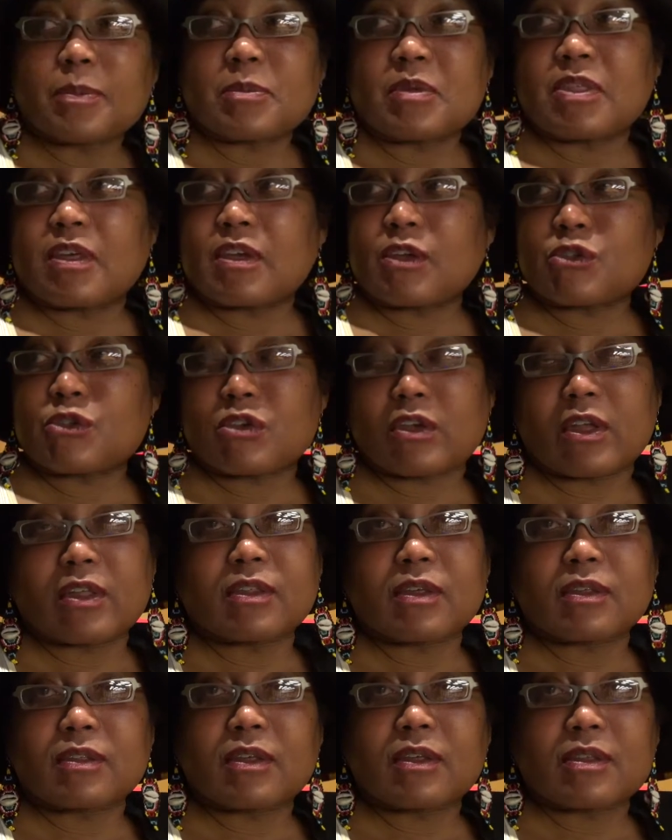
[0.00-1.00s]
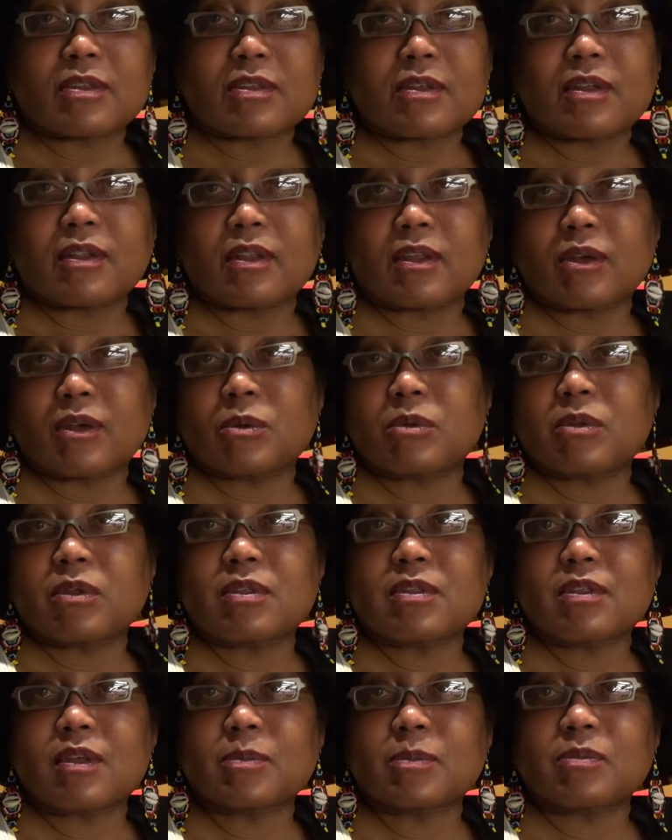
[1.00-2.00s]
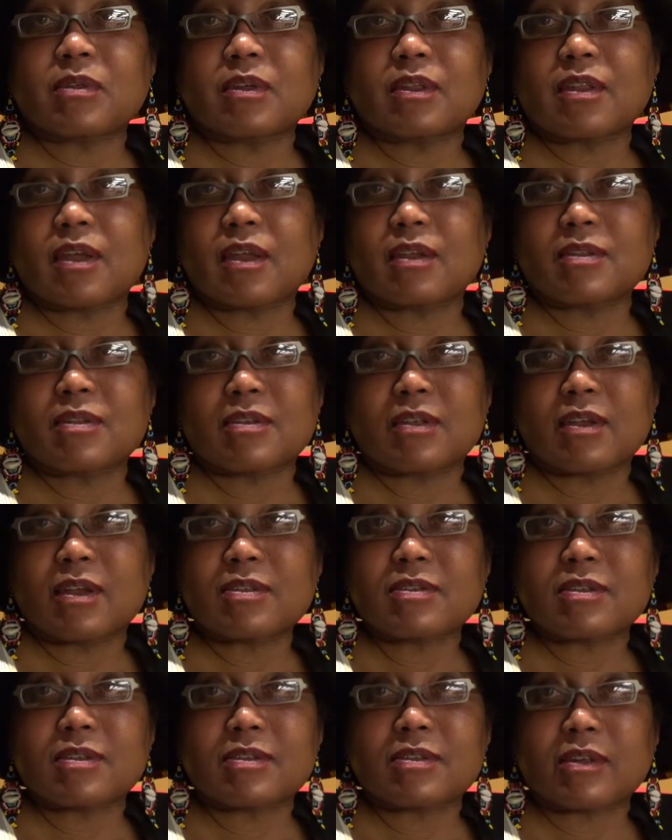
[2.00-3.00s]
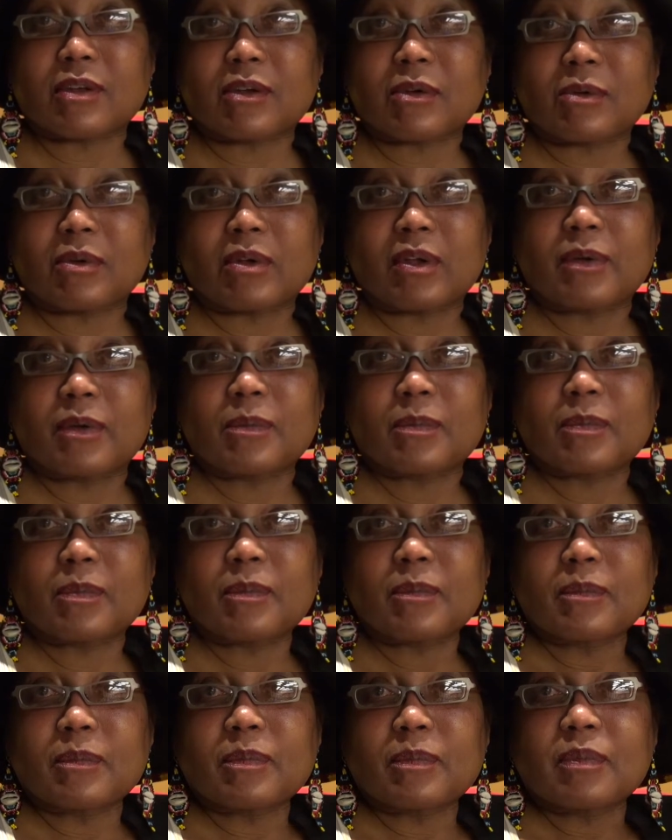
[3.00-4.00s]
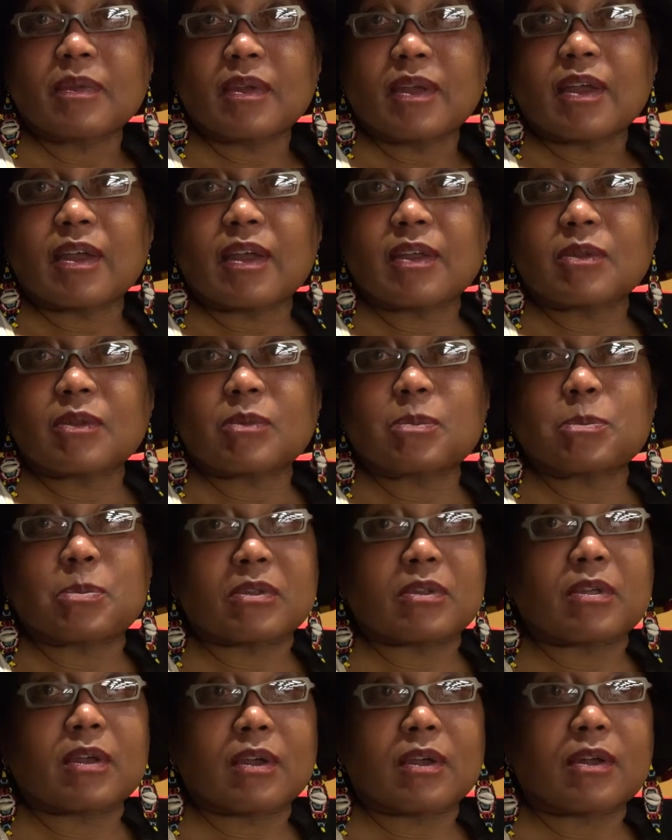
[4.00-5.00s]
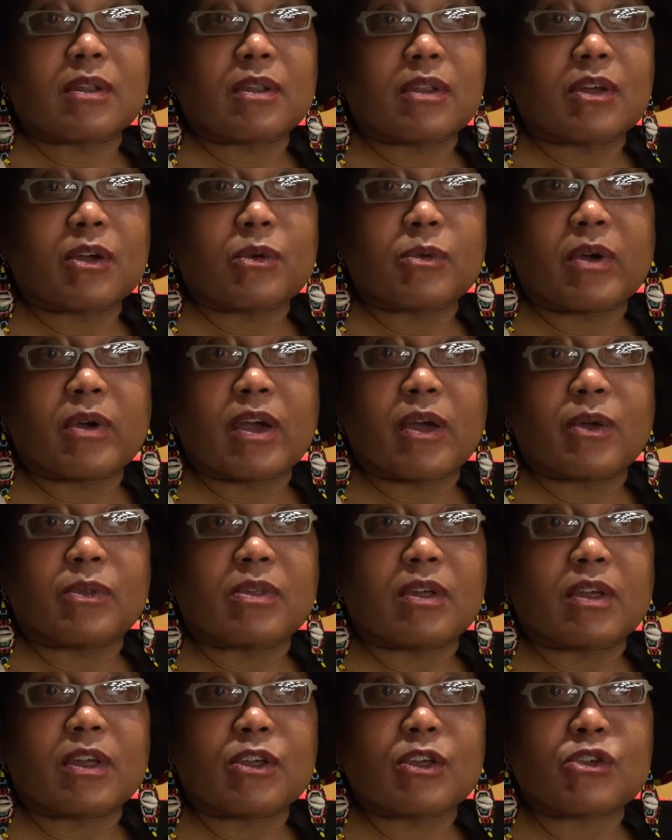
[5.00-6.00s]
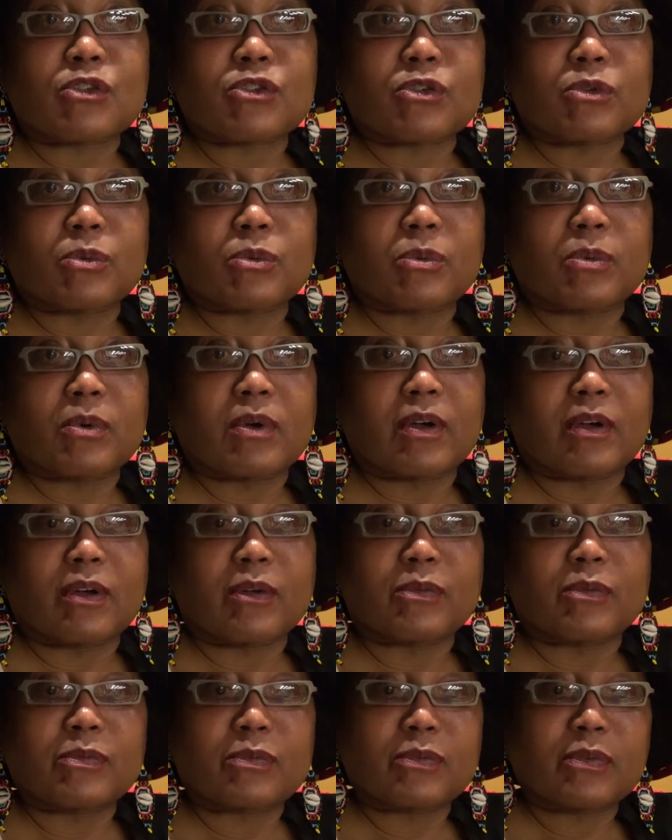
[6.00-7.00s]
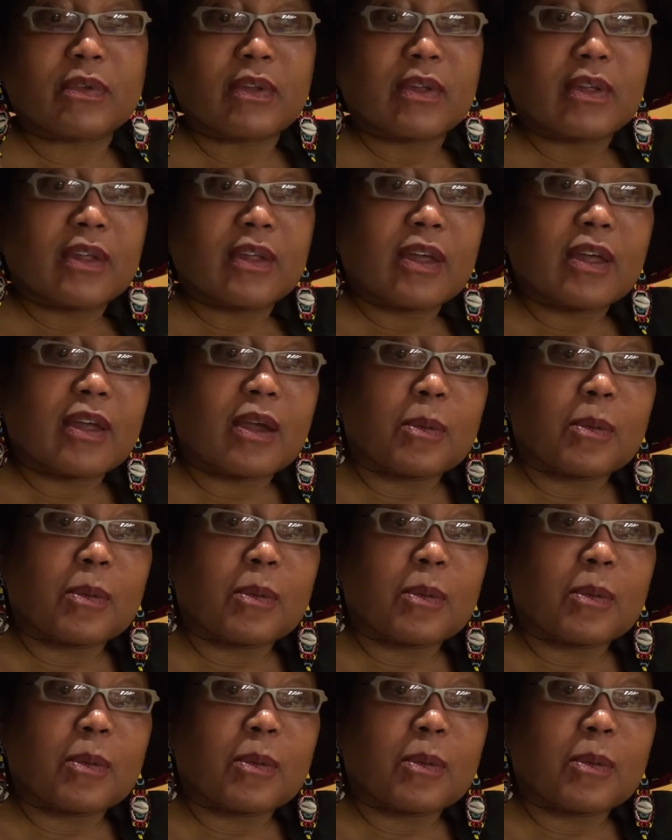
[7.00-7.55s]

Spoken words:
I mean, the agenda is clearly something that is necessary, particularly around the issue of